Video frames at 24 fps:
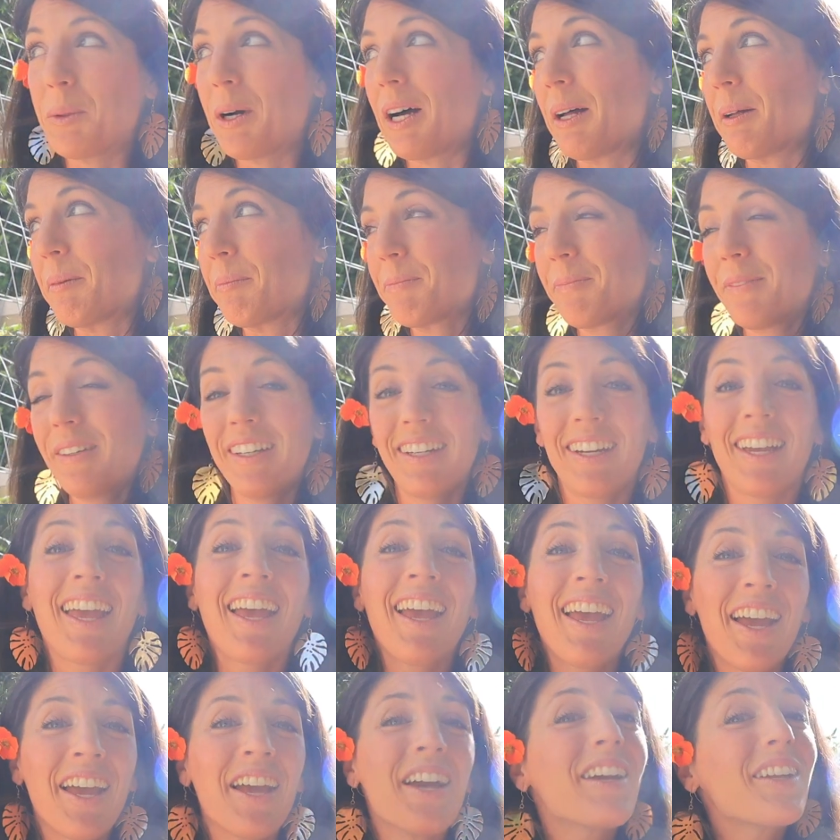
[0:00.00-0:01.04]
well,
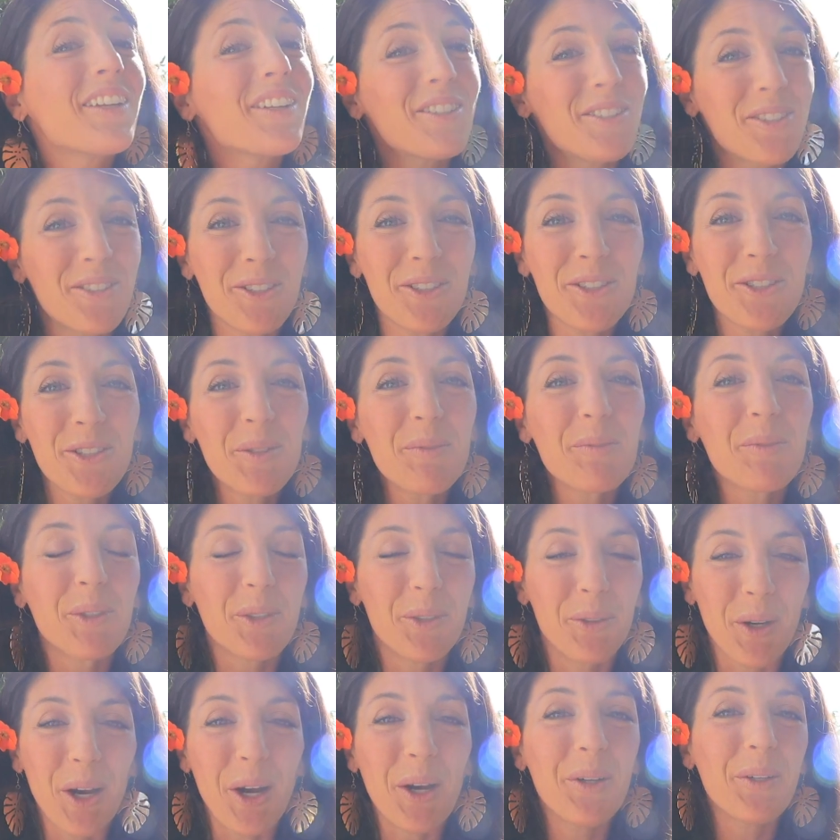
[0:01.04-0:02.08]
nasturtium
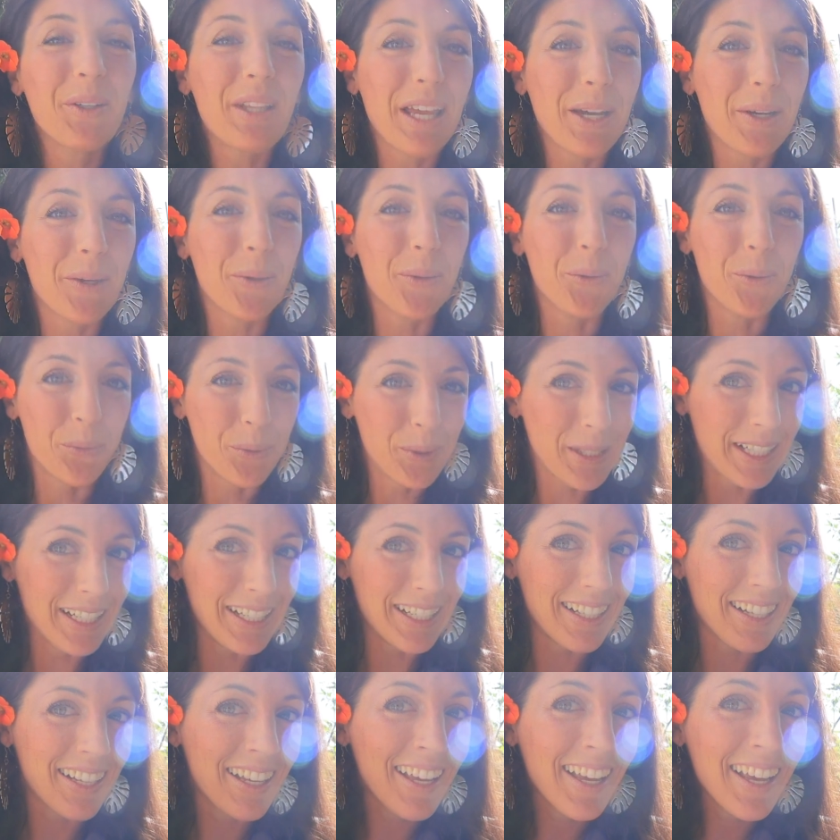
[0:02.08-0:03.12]
grow like a
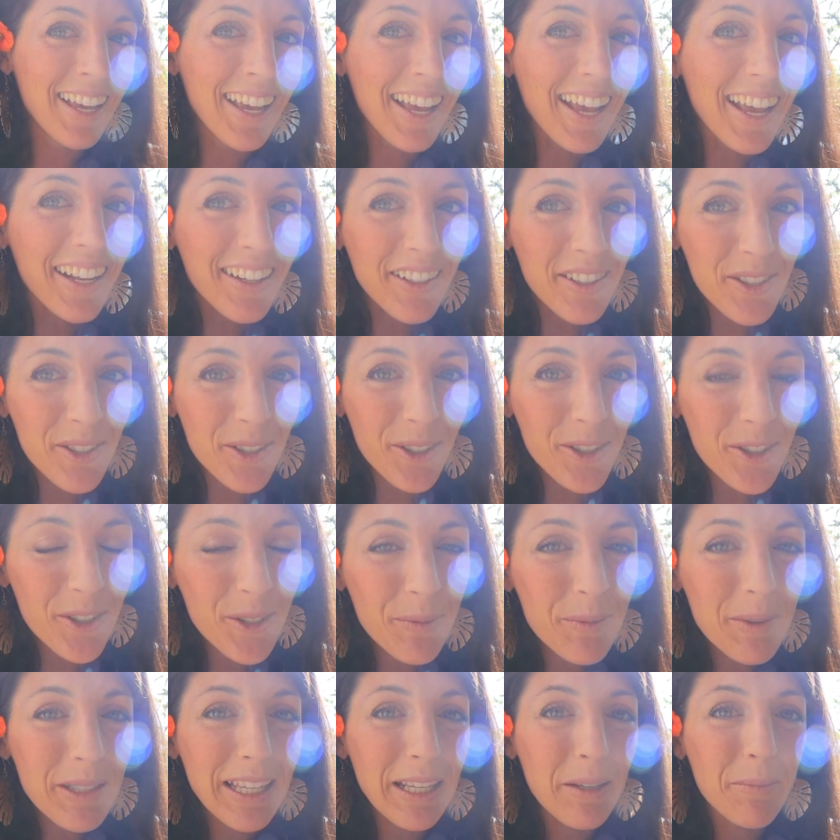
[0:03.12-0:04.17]
weed. And
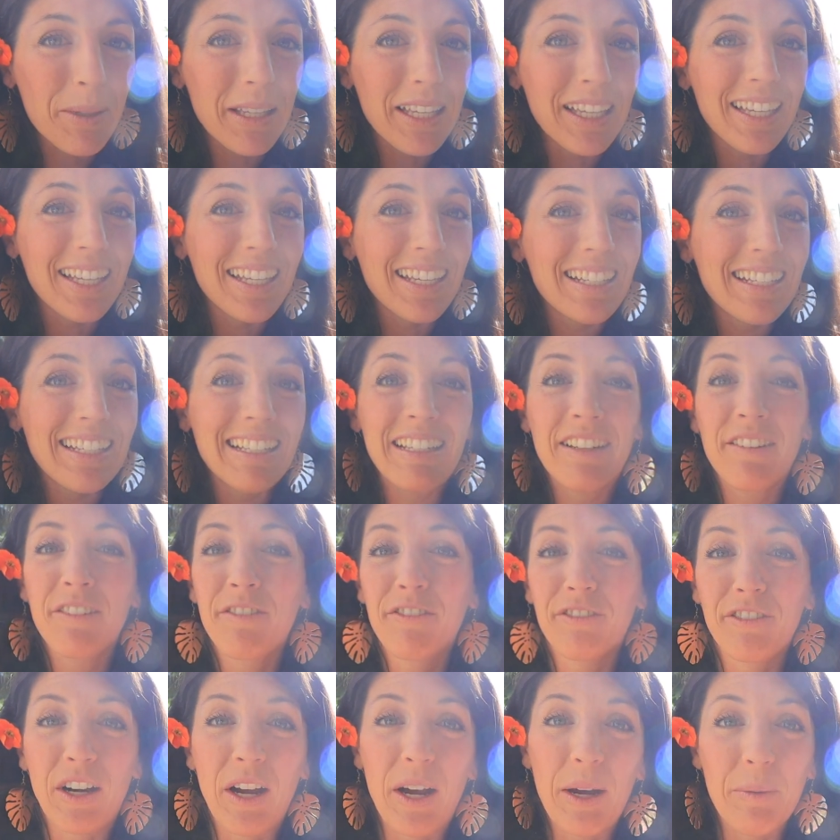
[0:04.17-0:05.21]
nasturtiums can be eaten
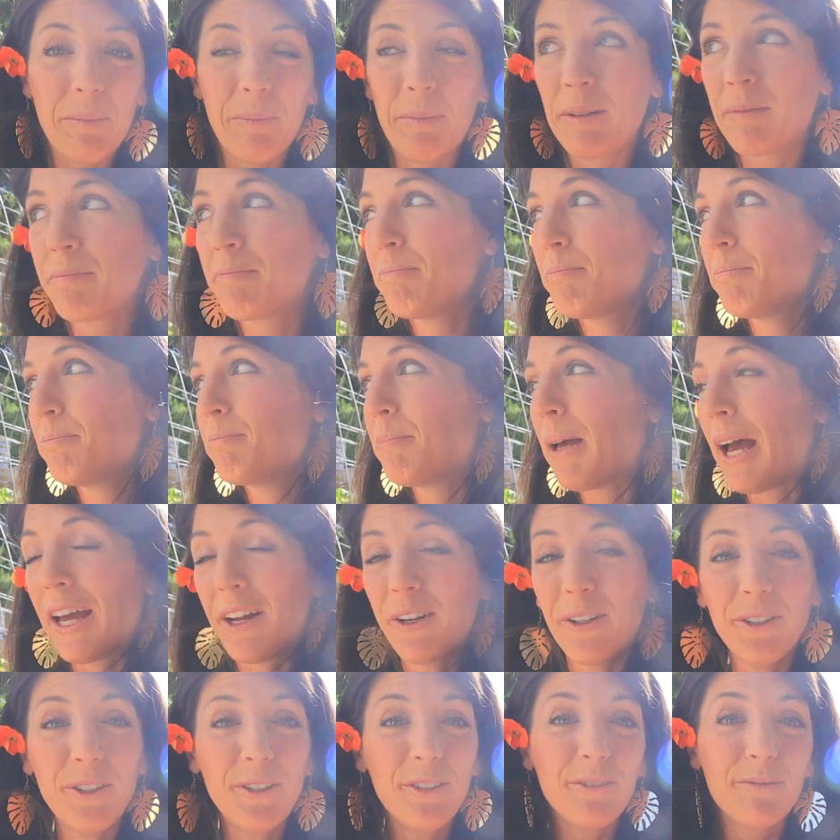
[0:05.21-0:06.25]
from
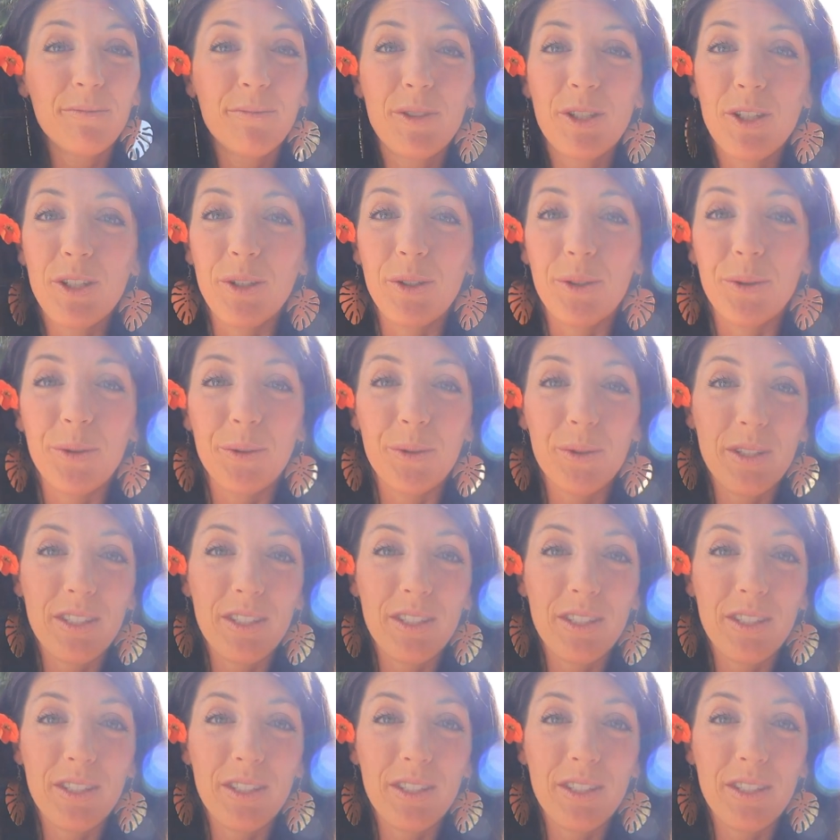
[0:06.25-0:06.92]
petal to